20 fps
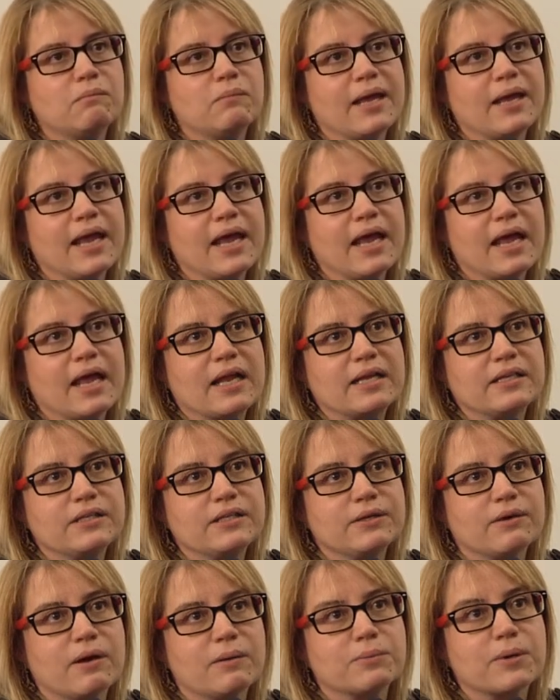And
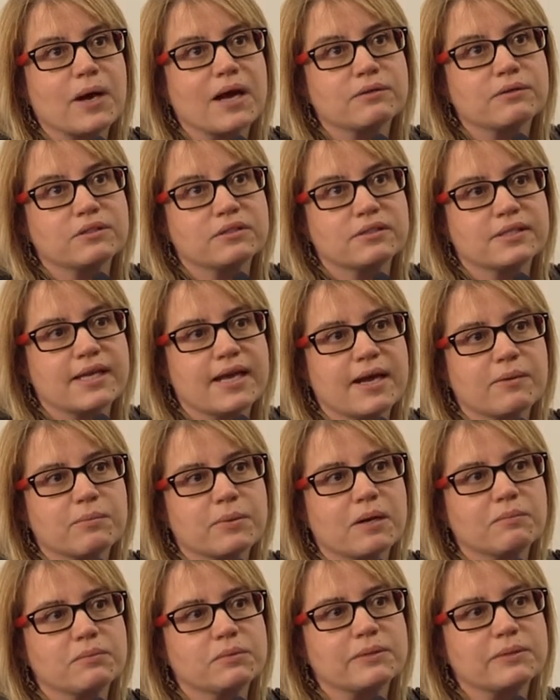I'm proud to say I
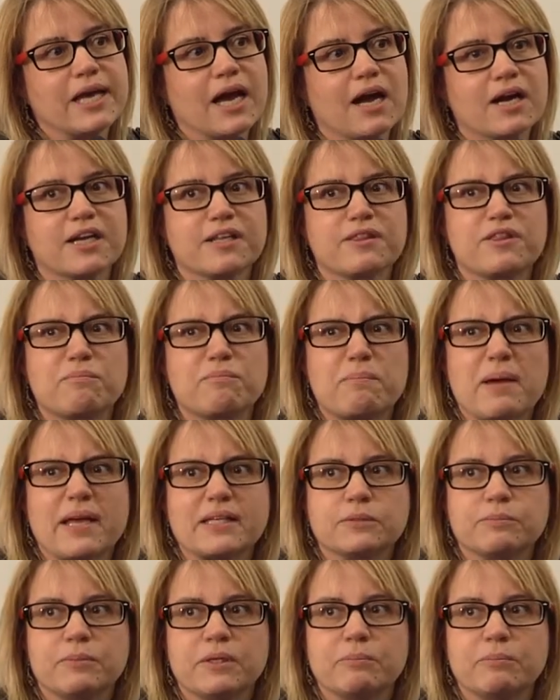probably hired the
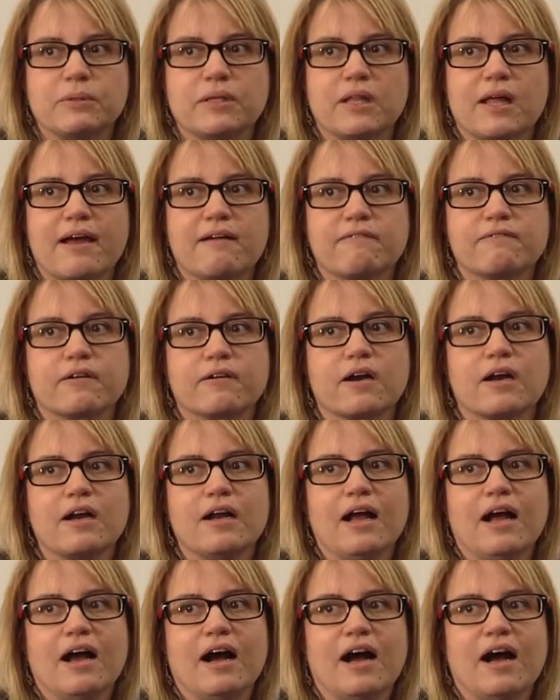best people ever.